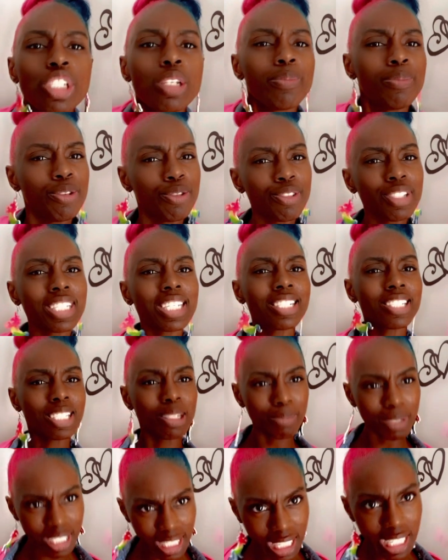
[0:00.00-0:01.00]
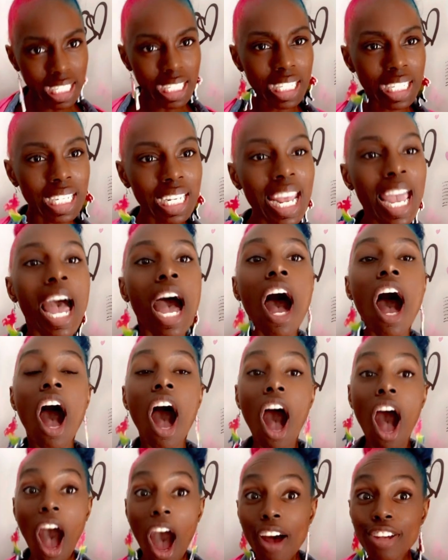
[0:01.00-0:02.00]
Immune system is good.
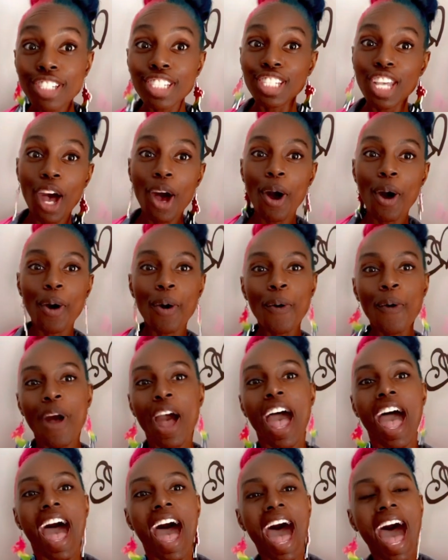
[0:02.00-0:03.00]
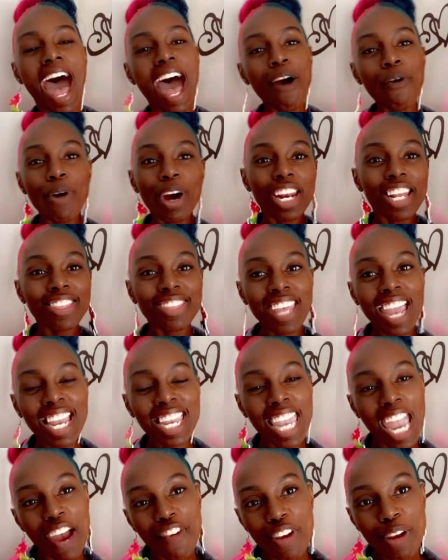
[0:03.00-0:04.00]
Also, I want to
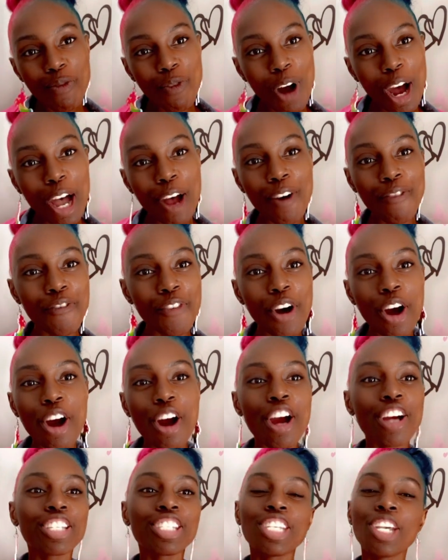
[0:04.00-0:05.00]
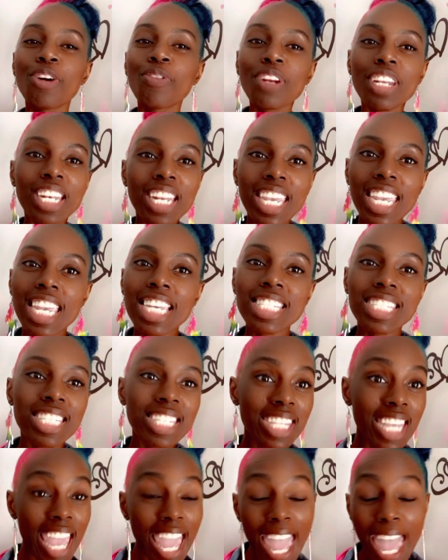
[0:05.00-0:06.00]
thank everyone for tuning in to
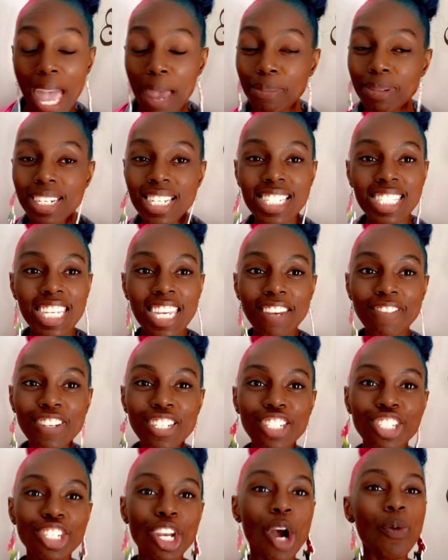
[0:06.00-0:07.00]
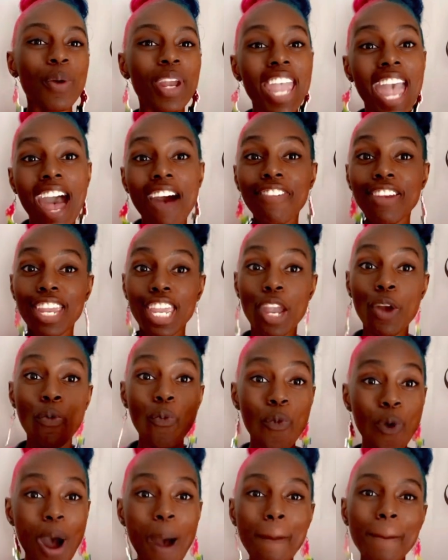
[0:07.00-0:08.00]
the Ebony TV show. We have hit
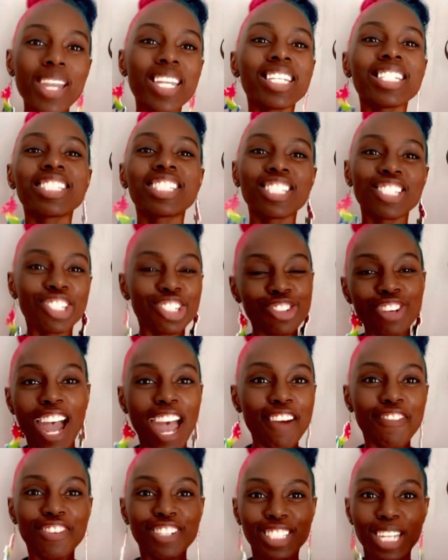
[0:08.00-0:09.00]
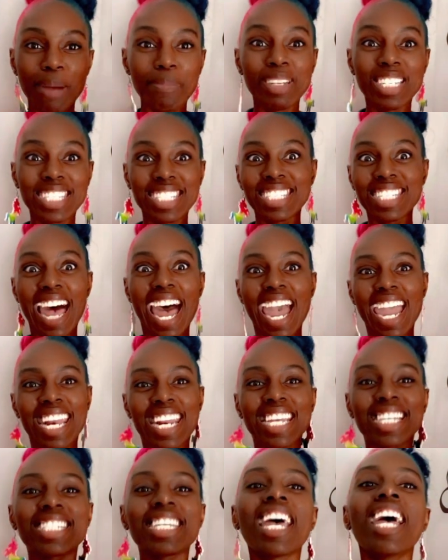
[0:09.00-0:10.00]
1 million subscribers. I'm
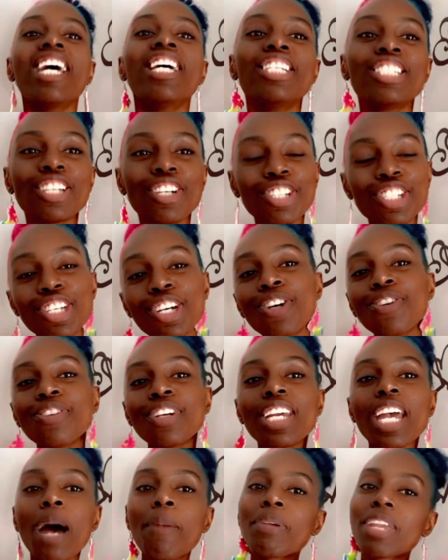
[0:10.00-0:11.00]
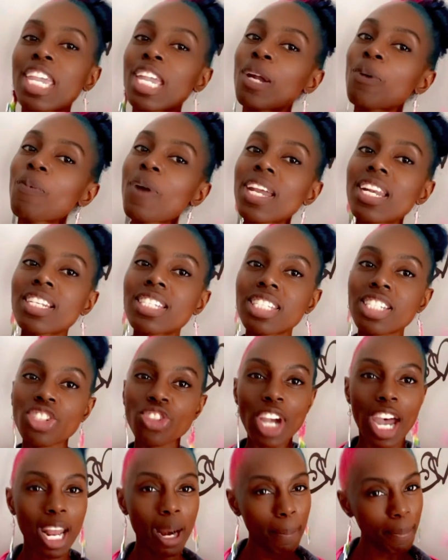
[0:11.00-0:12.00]
excited. So tune in. I'm getting ready to
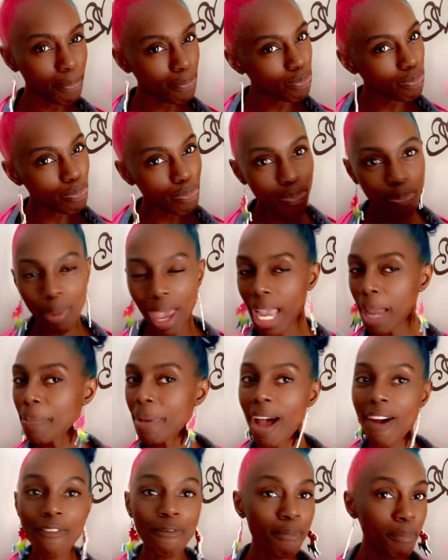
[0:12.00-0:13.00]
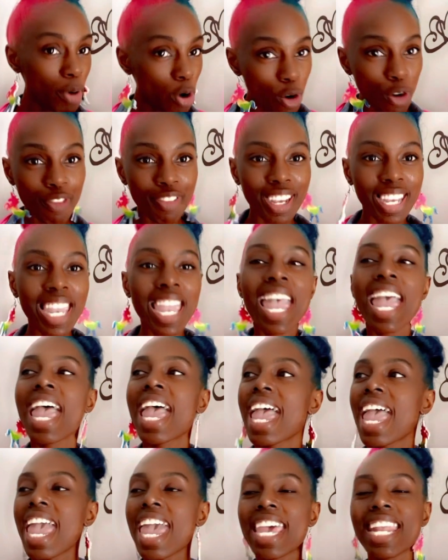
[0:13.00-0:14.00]
try to make my movie.
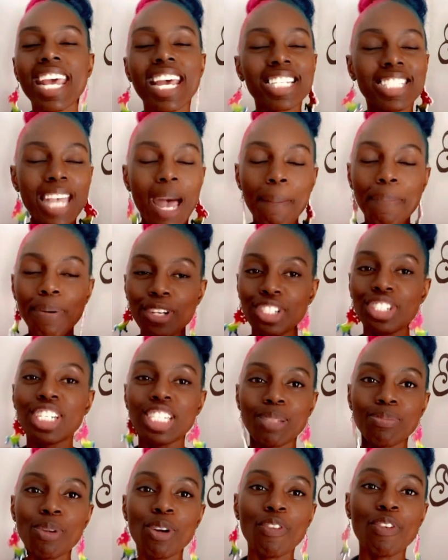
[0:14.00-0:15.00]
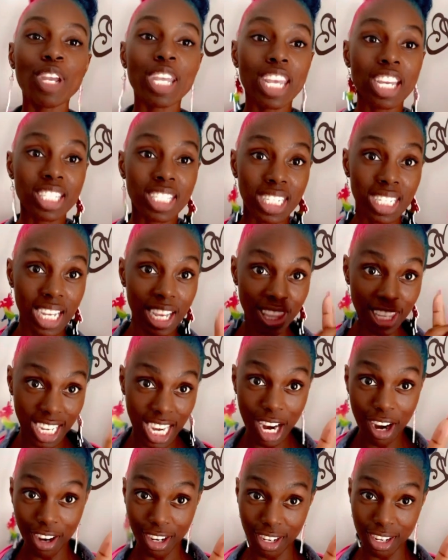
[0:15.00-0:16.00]
And as I push this movie, there's another
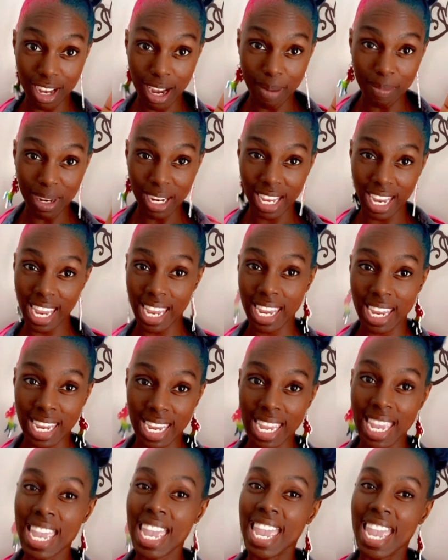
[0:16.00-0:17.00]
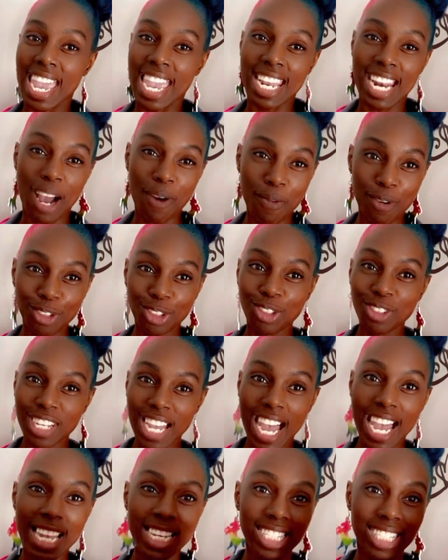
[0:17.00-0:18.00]
character coming ahead. And I want you
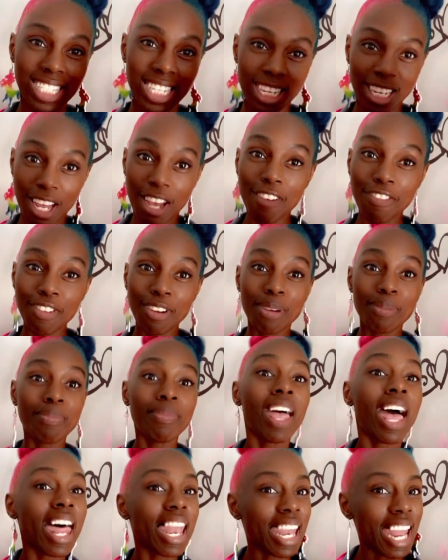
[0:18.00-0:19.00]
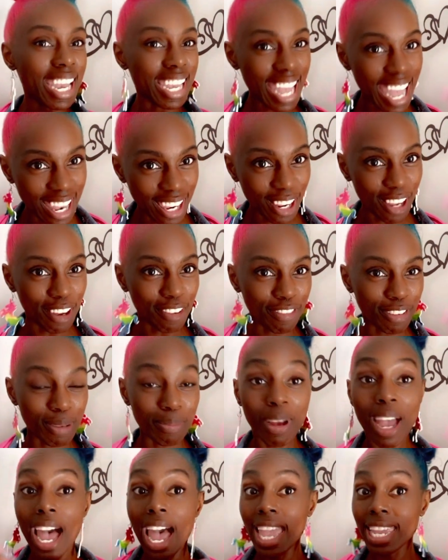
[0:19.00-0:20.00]
guys to love him like I love
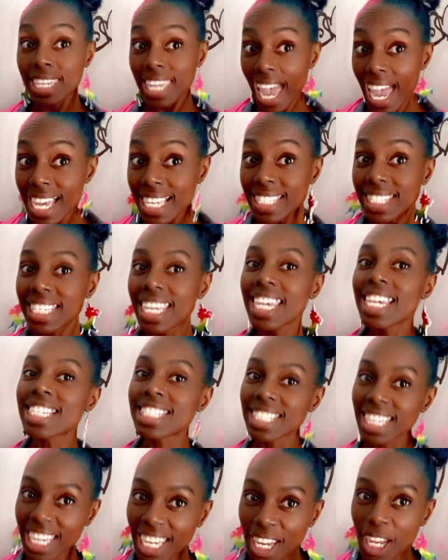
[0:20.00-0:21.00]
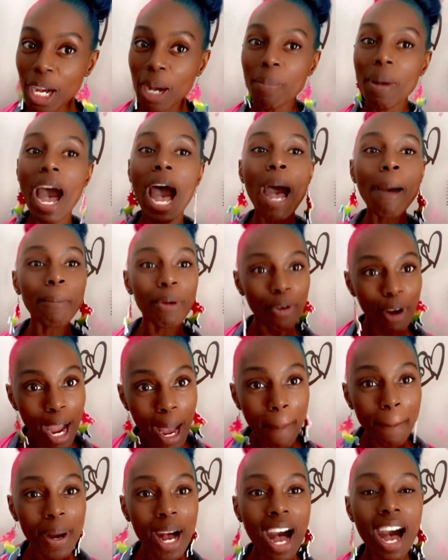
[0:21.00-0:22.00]
him. Yes, it's a him. I'm
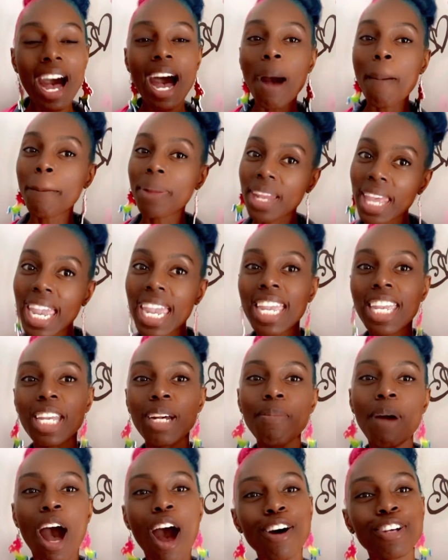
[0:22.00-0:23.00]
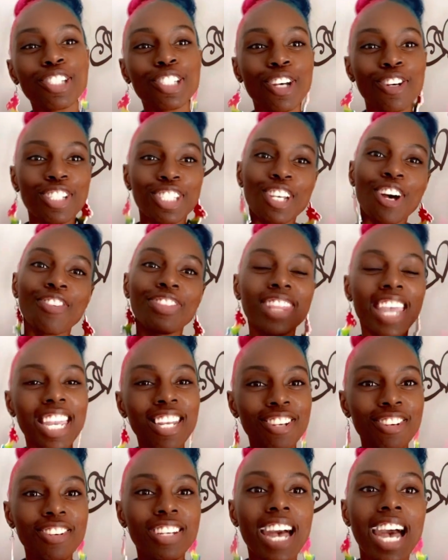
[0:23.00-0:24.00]
Grandpa. I'm playing him also. So
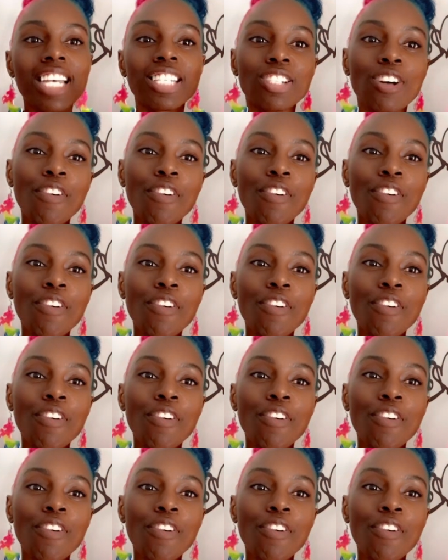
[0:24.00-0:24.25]
thank you guys.